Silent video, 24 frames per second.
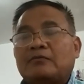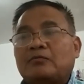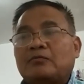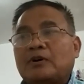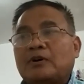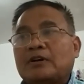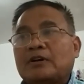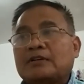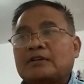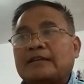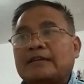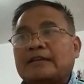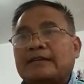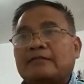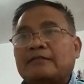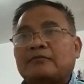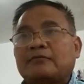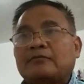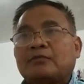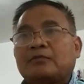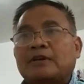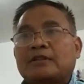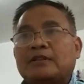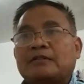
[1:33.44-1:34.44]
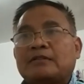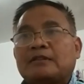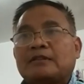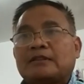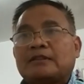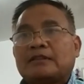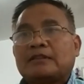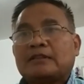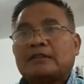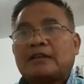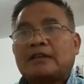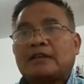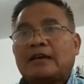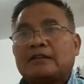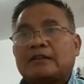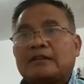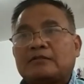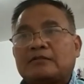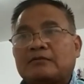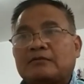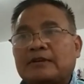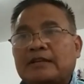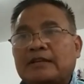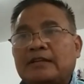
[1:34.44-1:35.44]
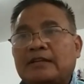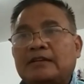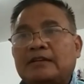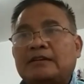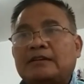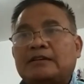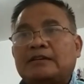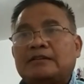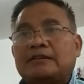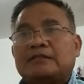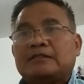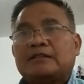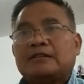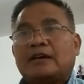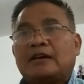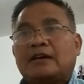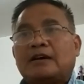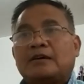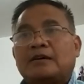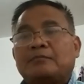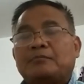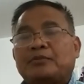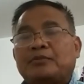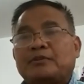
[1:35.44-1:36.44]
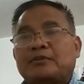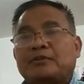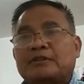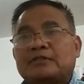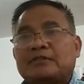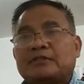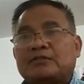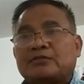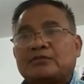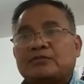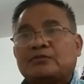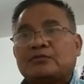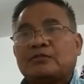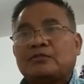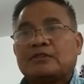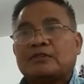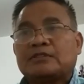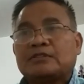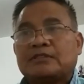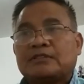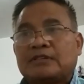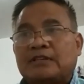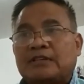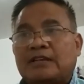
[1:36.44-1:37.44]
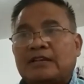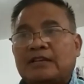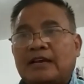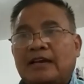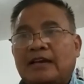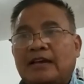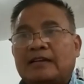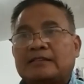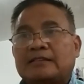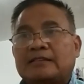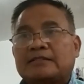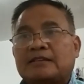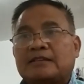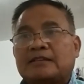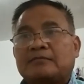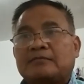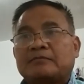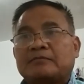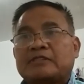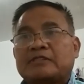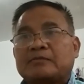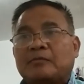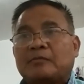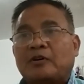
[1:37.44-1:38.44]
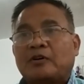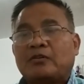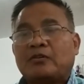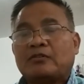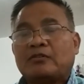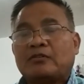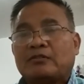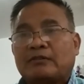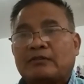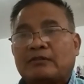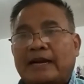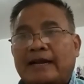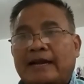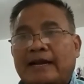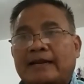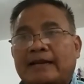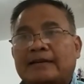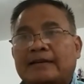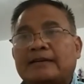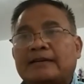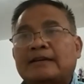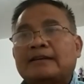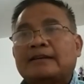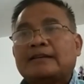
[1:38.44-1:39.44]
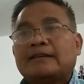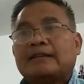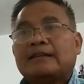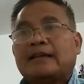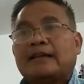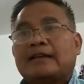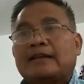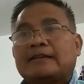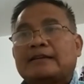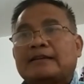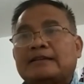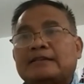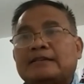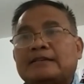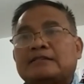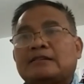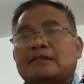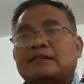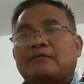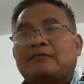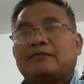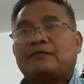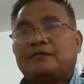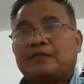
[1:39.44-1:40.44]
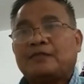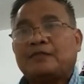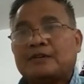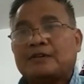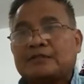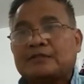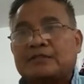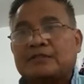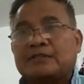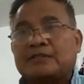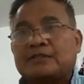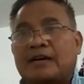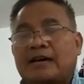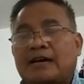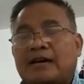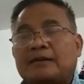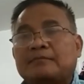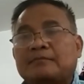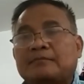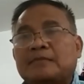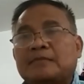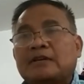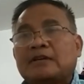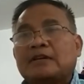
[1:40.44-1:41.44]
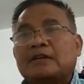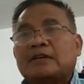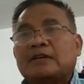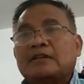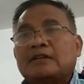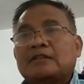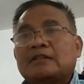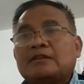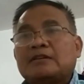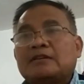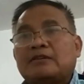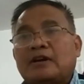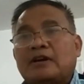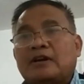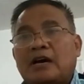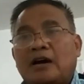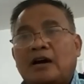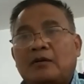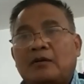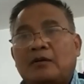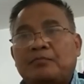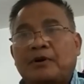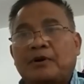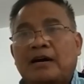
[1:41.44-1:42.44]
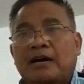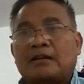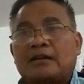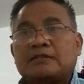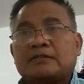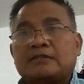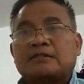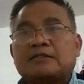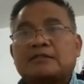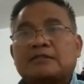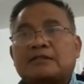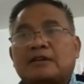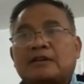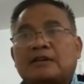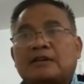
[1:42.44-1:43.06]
working with Catherine. I'm pretty sure she had some small grant. That is the first time to help us